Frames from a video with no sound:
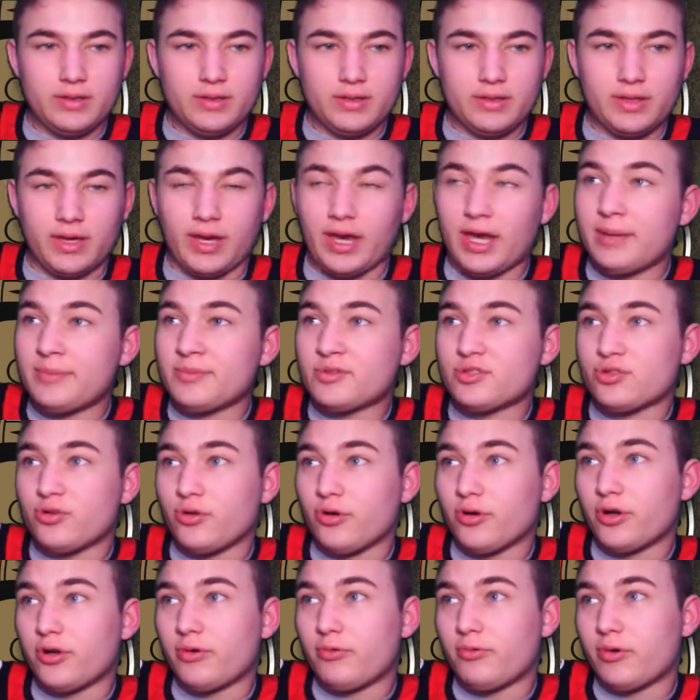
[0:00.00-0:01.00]
Game
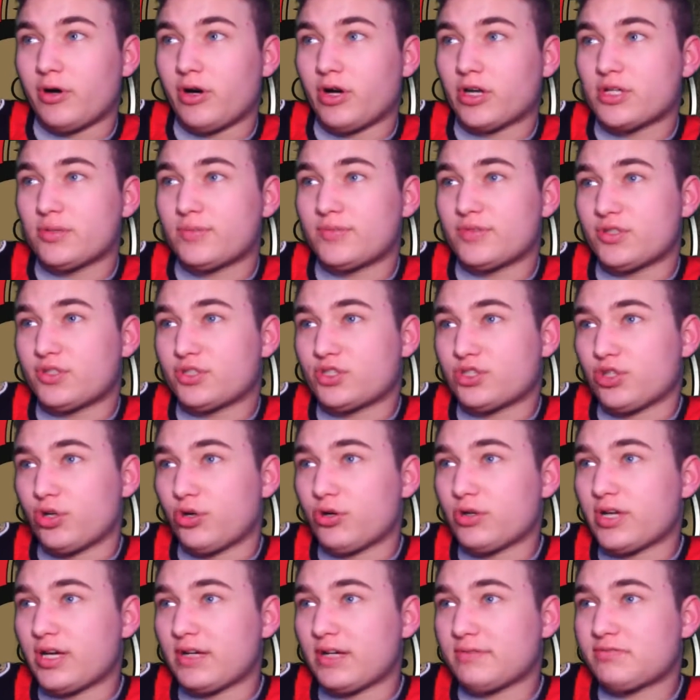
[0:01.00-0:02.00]
score. Welcome to the
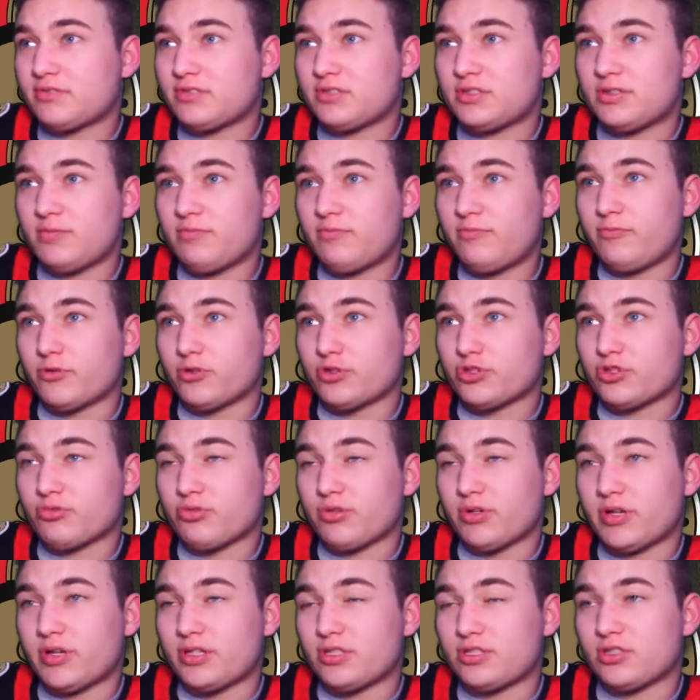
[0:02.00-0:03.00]
show, Gustafson. First
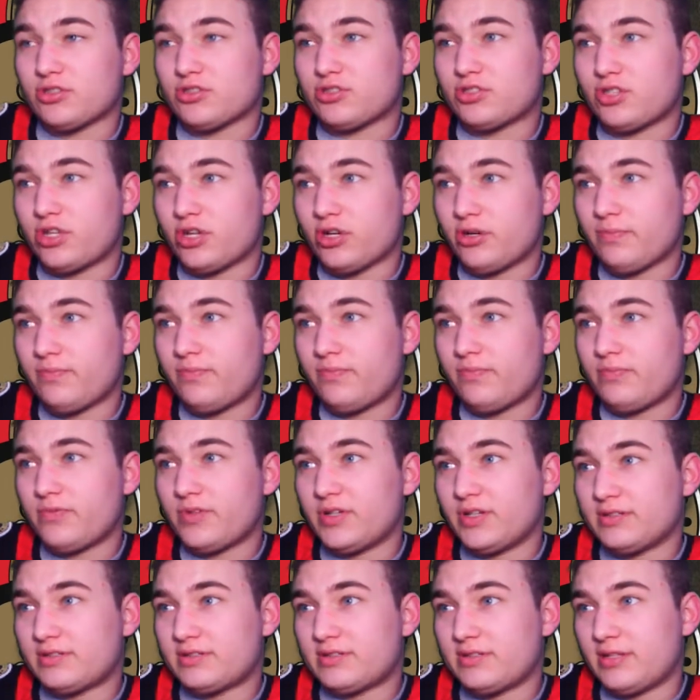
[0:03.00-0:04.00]
career NHL start.
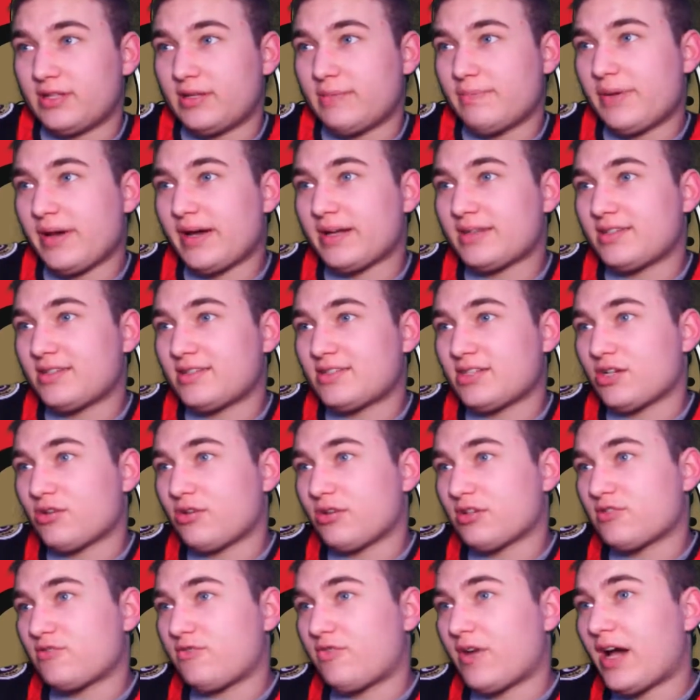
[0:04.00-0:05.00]
Instant impact. The Zingle
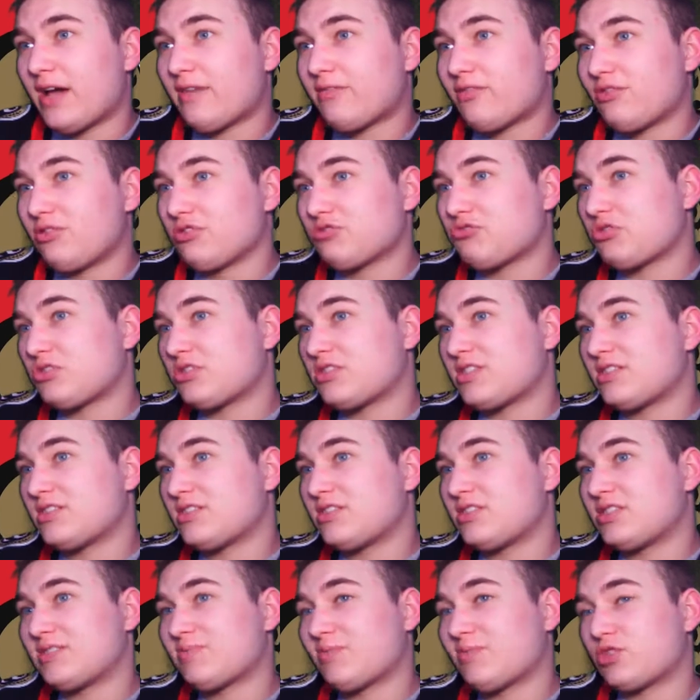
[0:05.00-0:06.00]
has 5 goals for the Sens
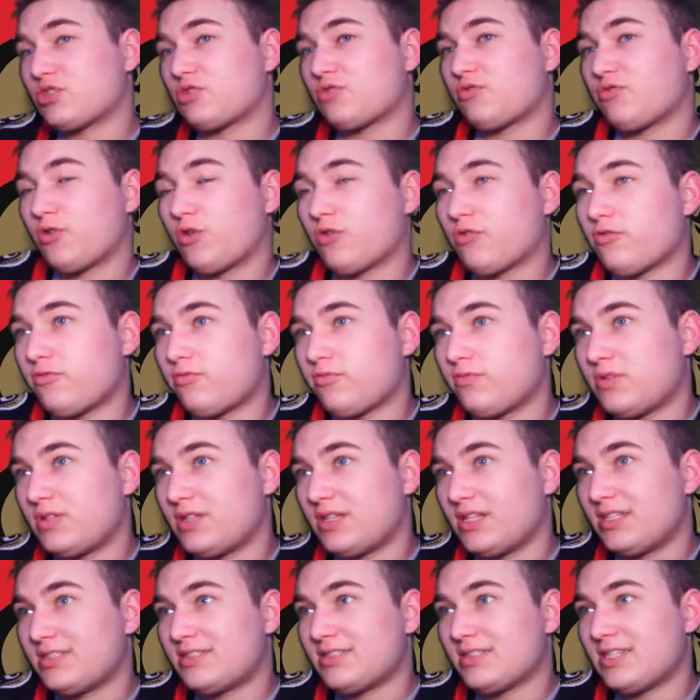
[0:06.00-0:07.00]
since March 4th. He
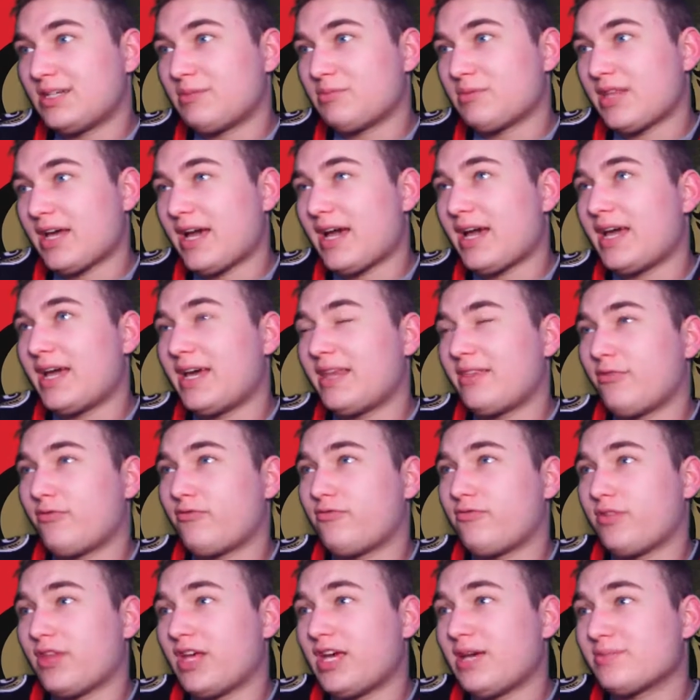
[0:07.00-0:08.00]
leads the team with that. And the
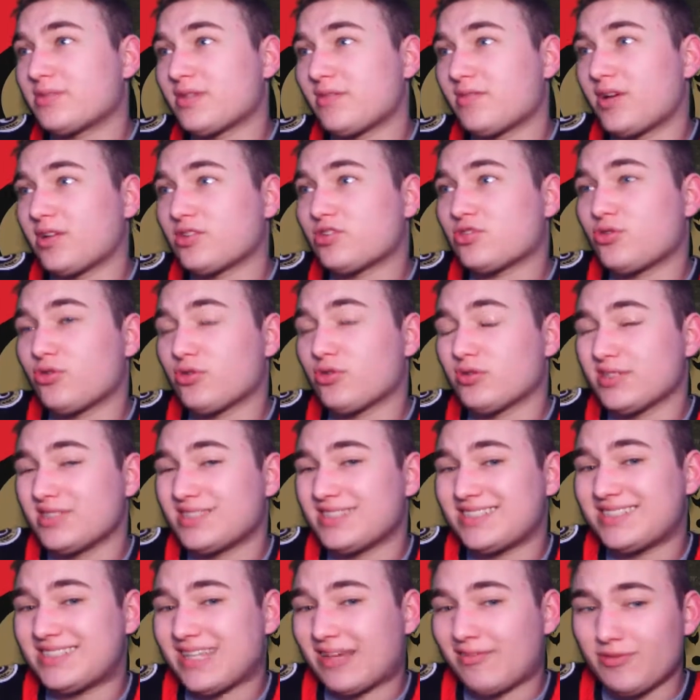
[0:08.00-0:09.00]
Flames have not scored in
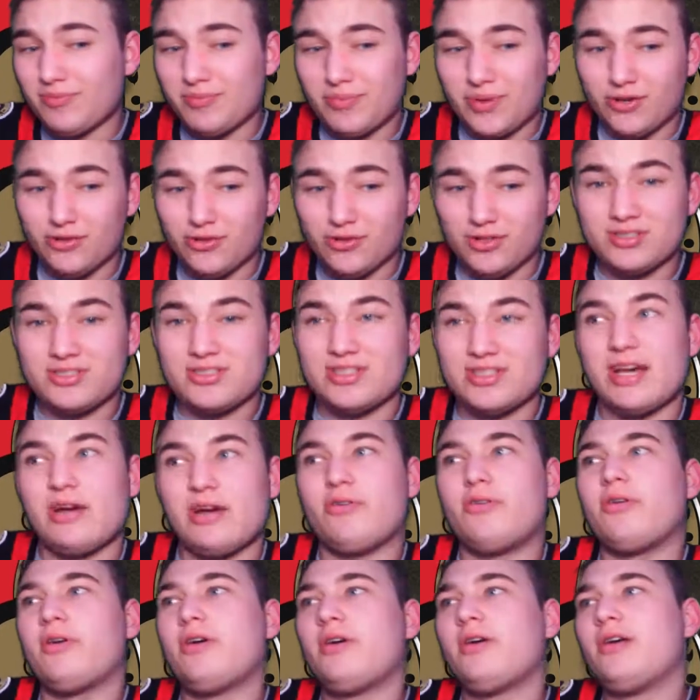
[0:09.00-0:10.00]
7 periods now.
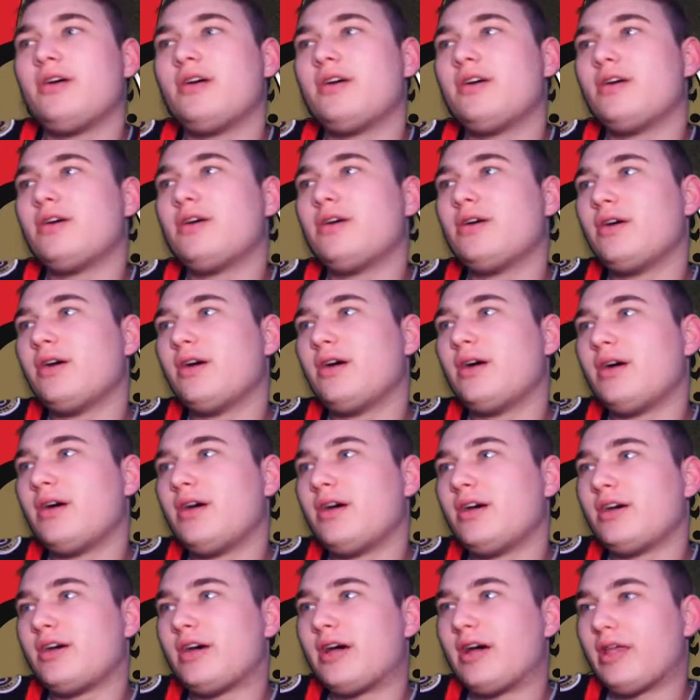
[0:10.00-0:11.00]

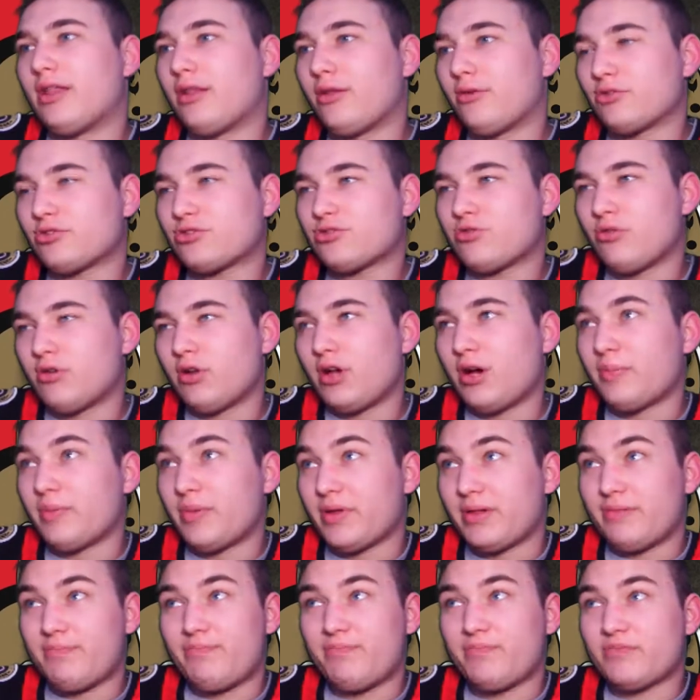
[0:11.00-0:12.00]
I don't know what's going on,
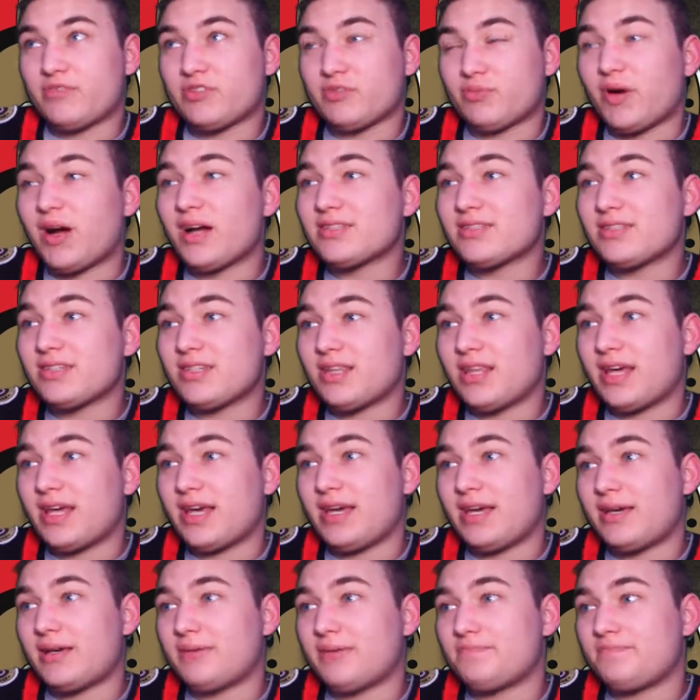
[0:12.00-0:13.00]
but surprisingly
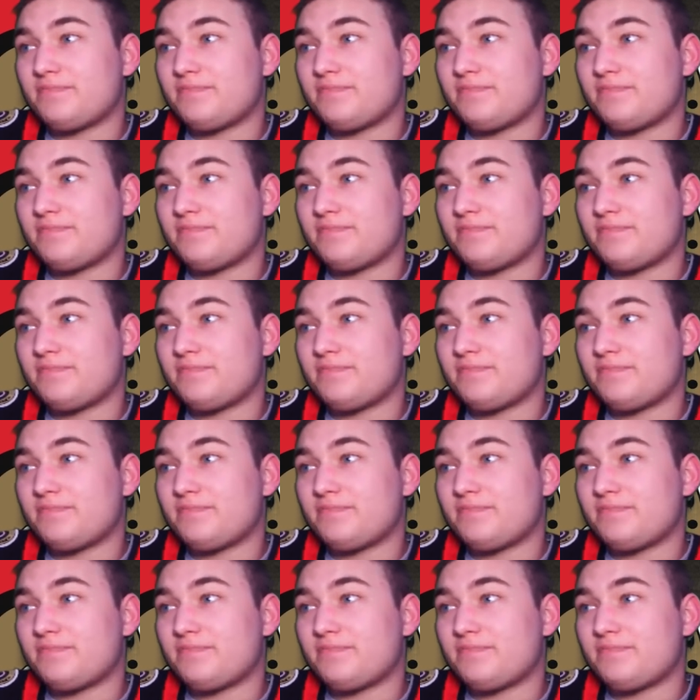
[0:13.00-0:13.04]
they...